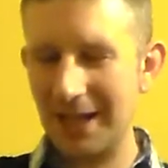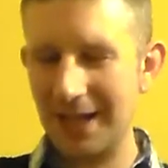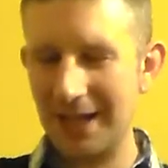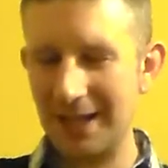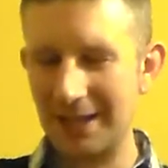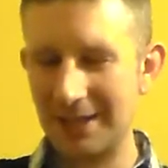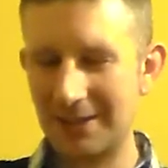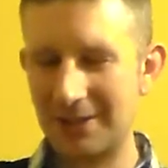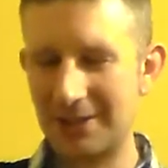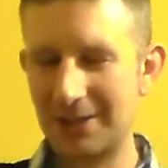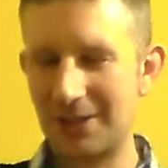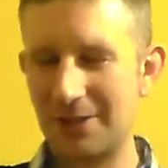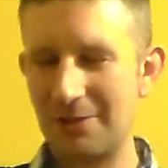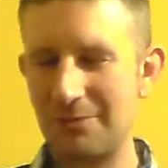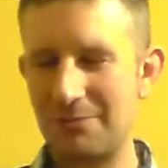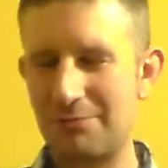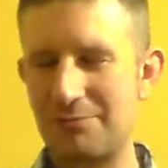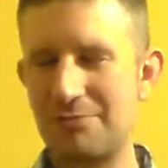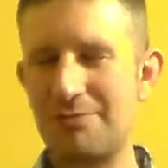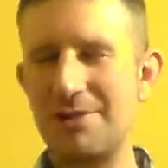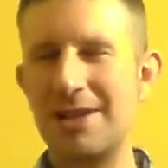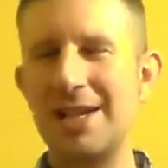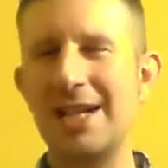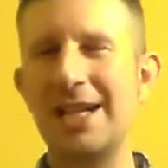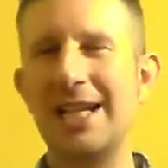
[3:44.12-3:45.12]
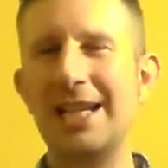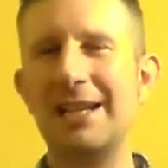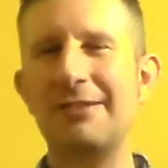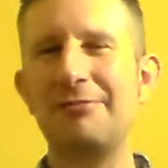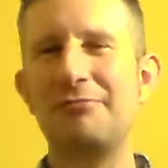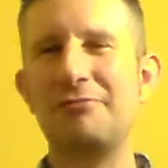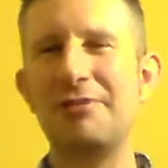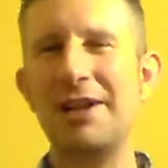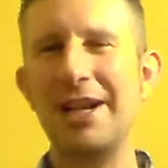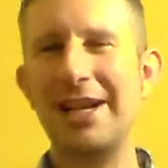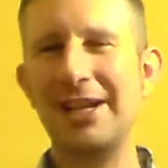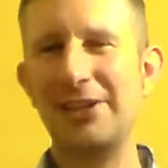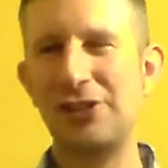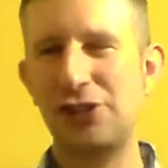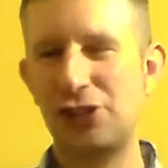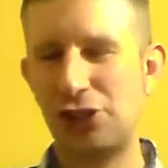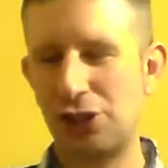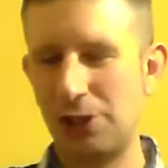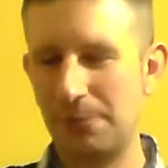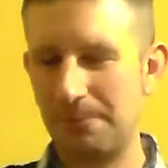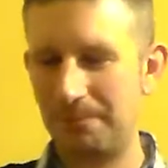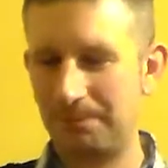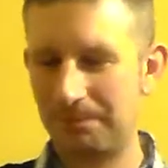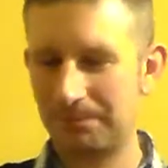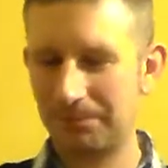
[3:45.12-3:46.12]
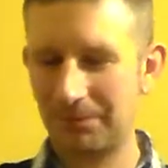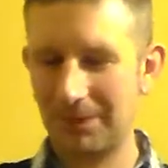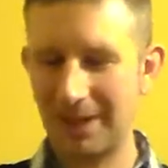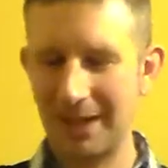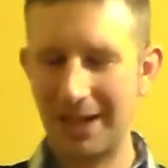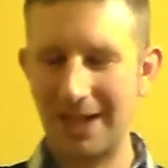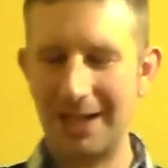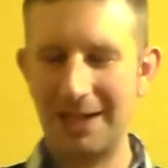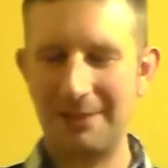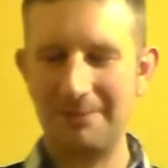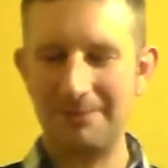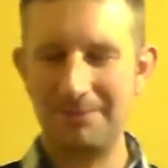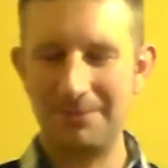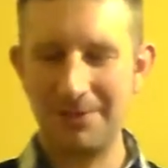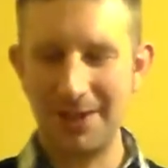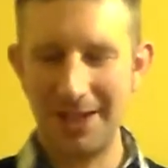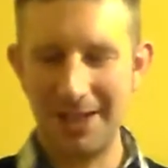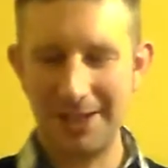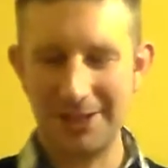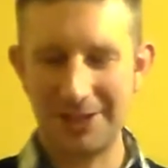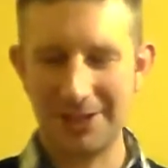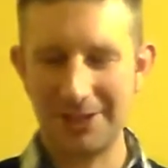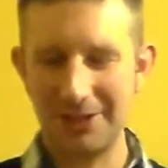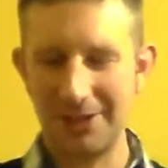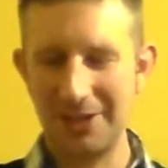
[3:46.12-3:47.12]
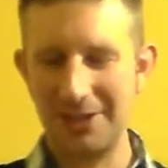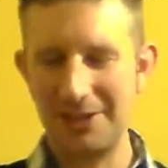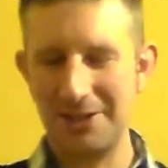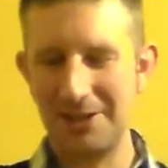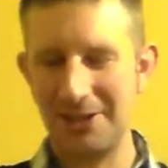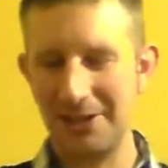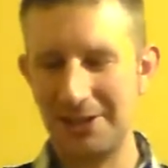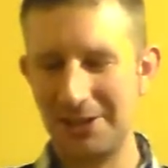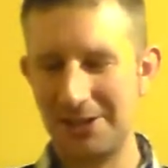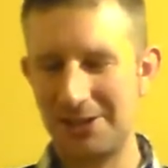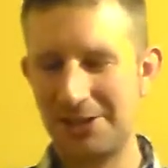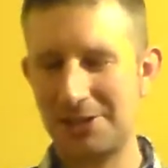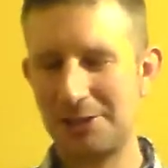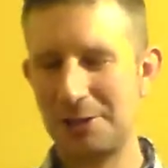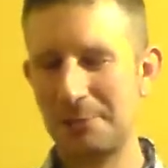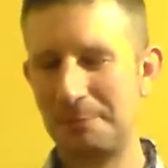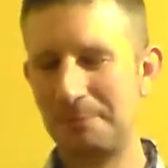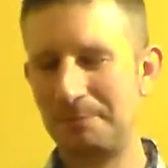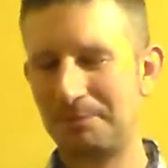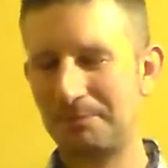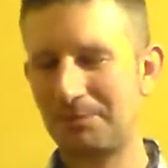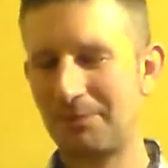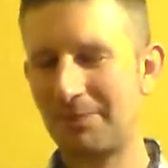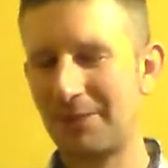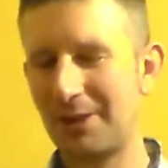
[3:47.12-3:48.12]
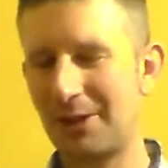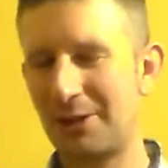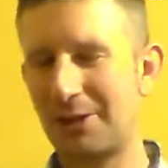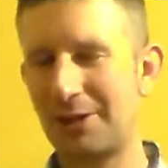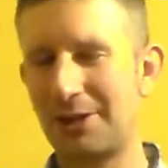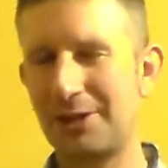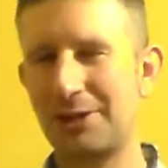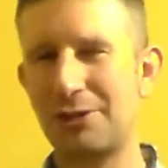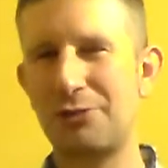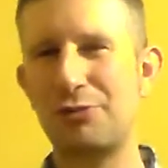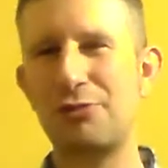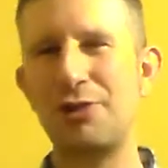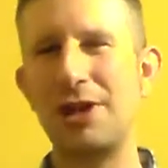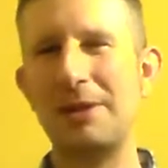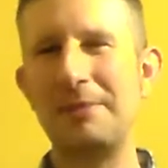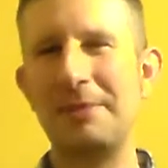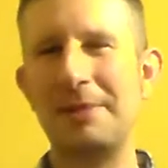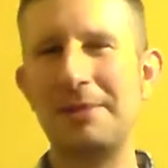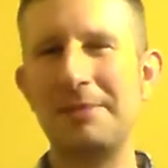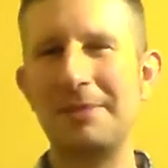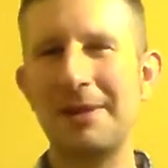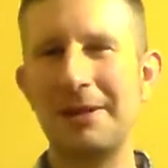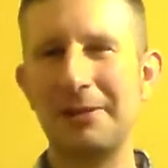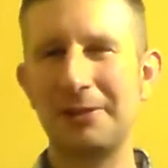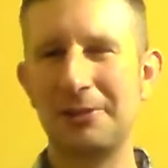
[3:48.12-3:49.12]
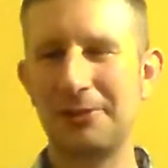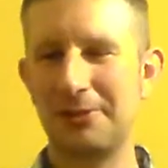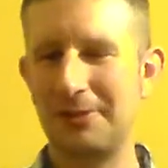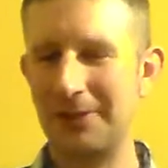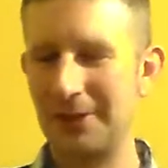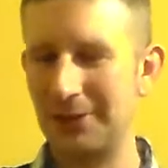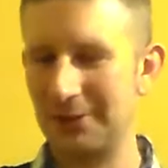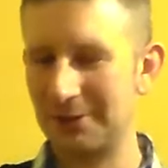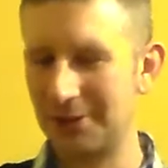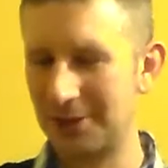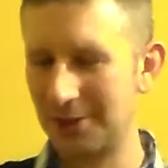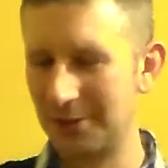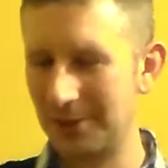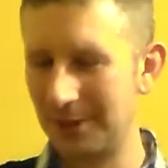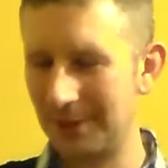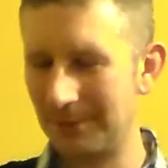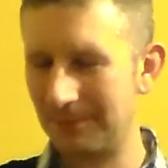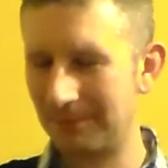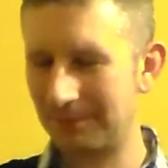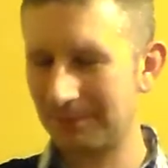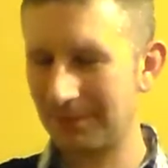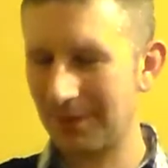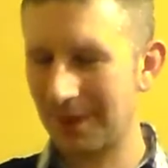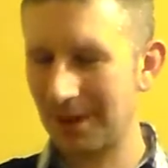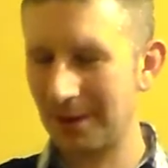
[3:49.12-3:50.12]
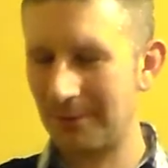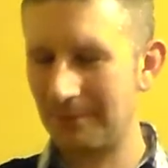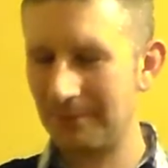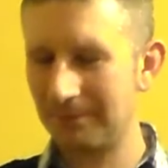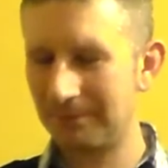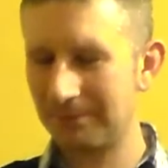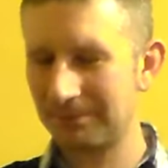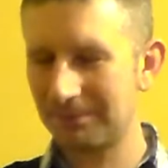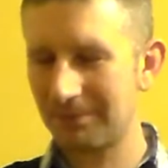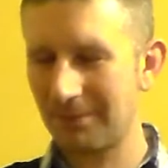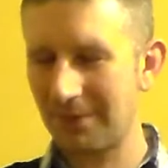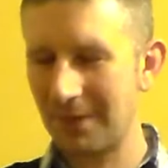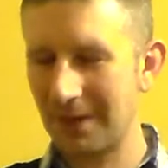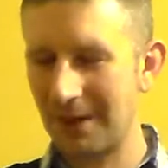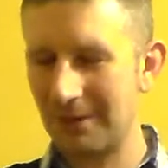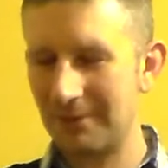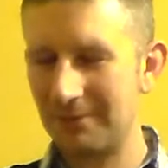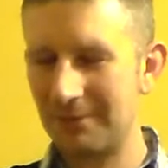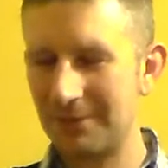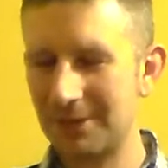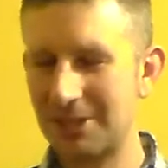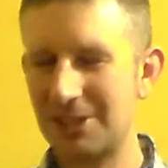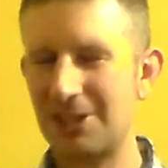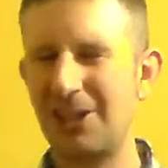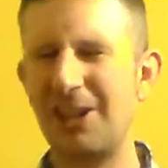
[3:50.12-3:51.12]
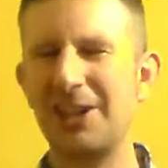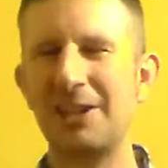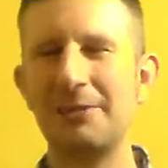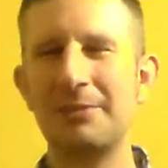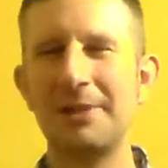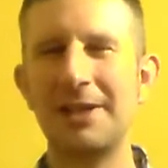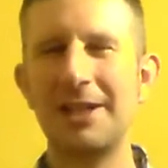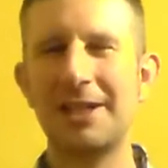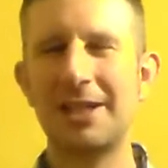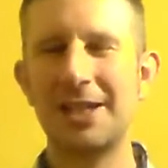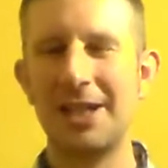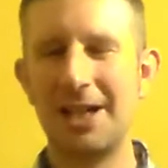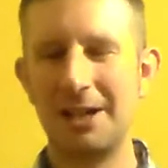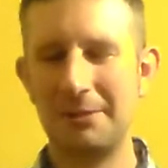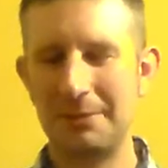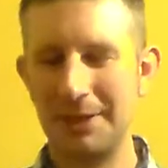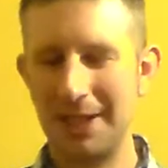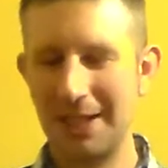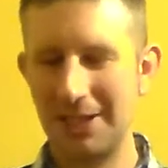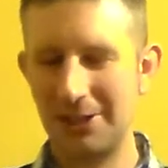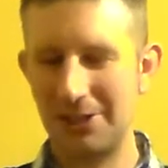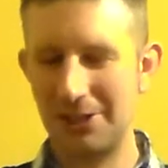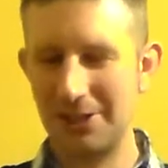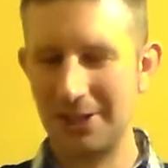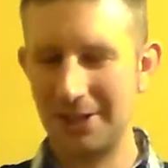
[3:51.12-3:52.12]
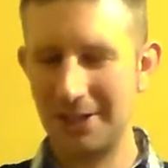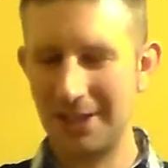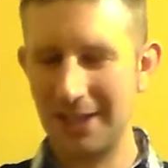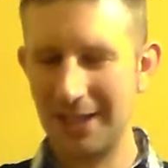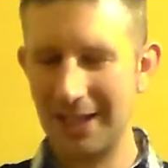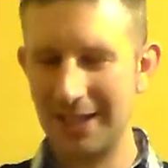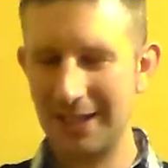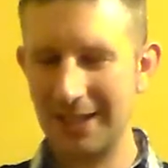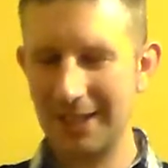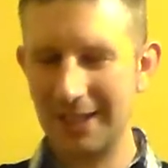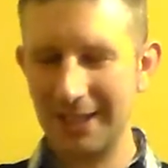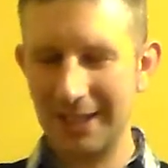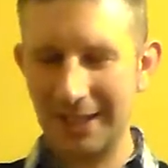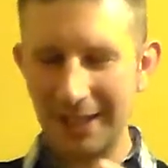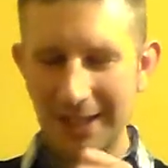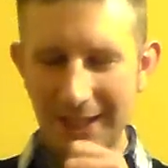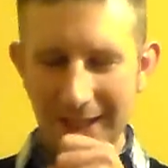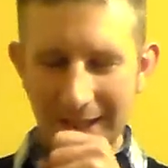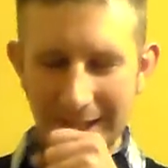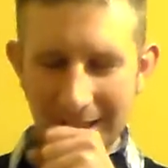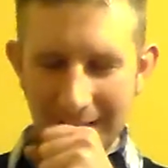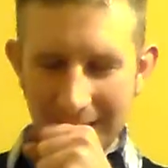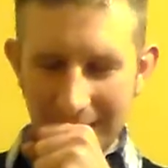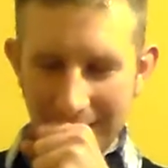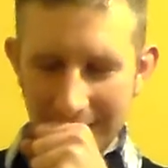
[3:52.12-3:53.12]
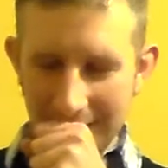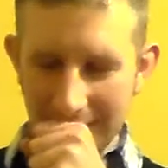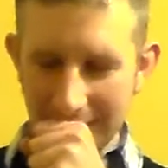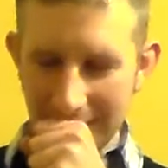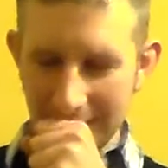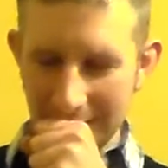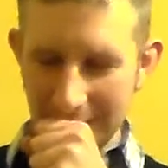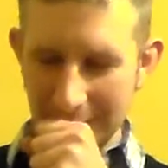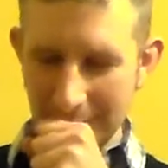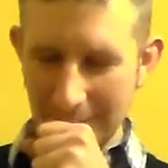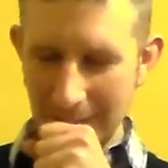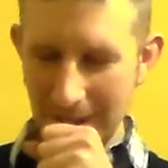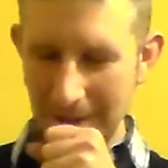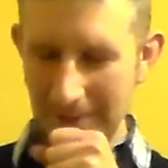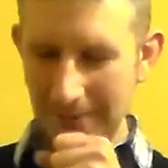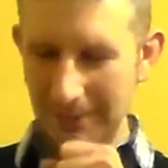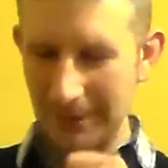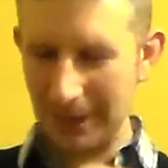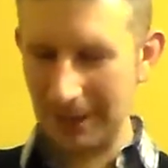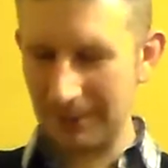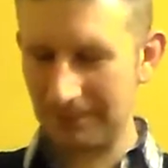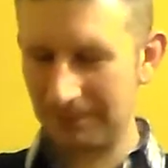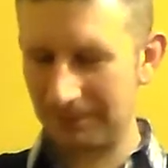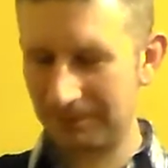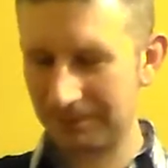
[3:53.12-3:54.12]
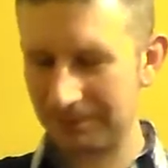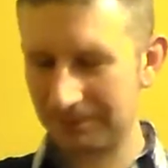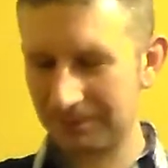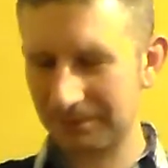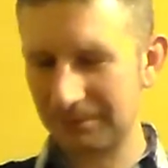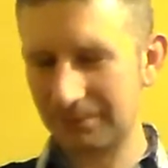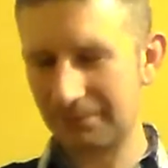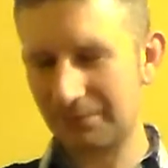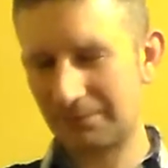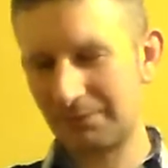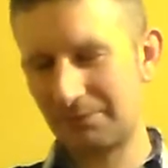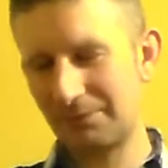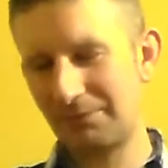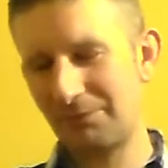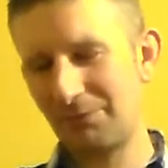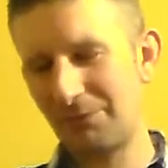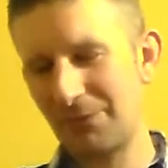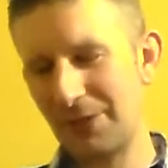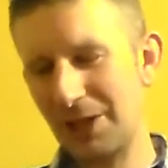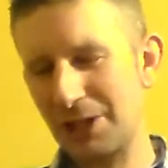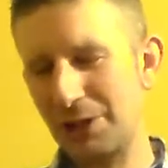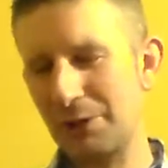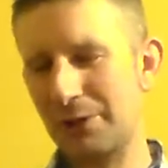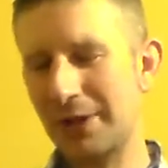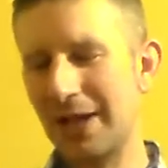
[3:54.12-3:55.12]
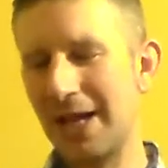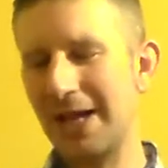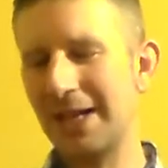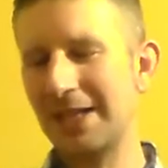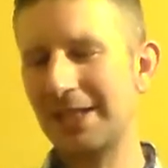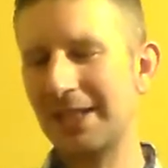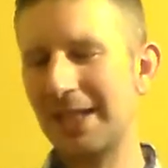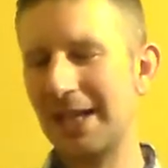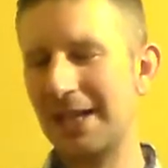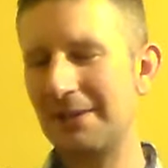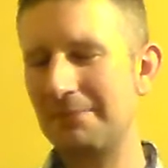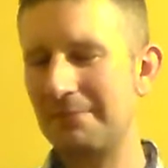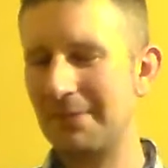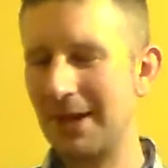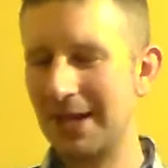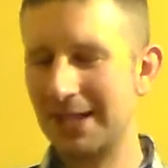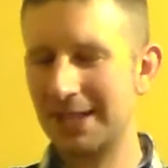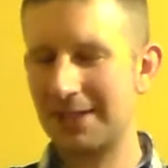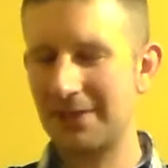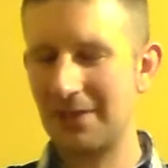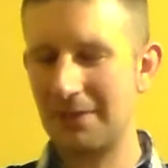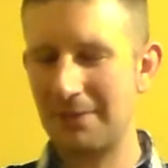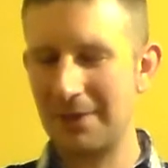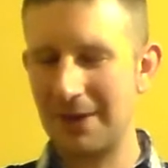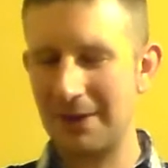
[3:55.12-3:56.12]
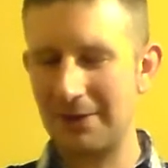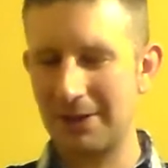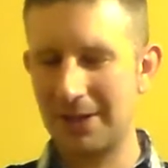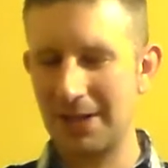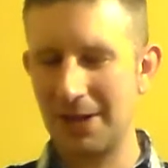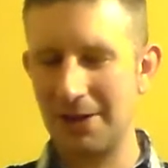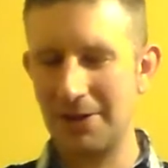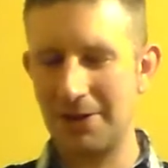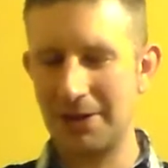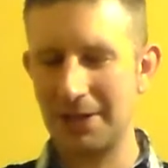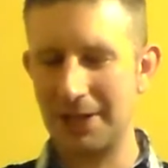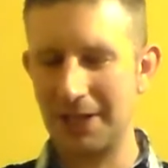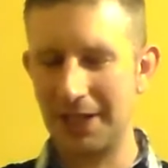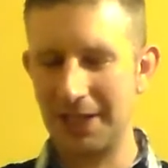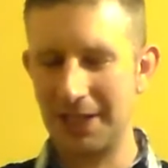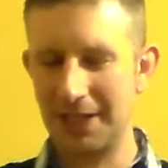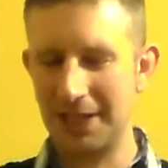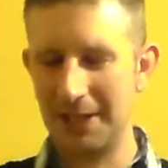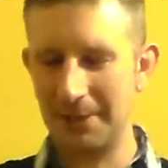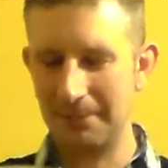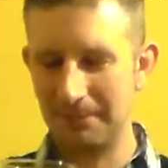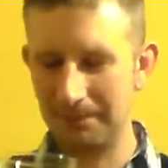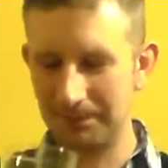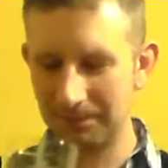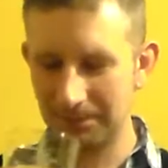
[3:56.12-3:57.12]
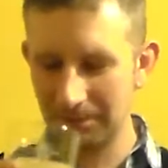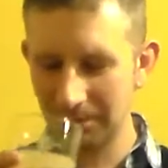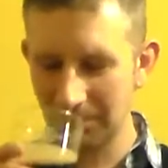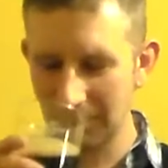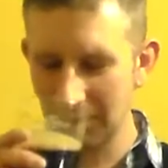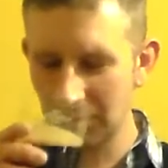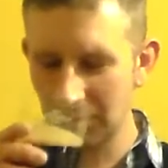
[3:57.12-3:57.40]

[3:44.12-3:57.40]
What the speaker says: It's really rich. It's got a nice creamy mouthfeel to it. A slight bit of carbonation in there. Pardon me. You can't get a massive amount of coconut in it.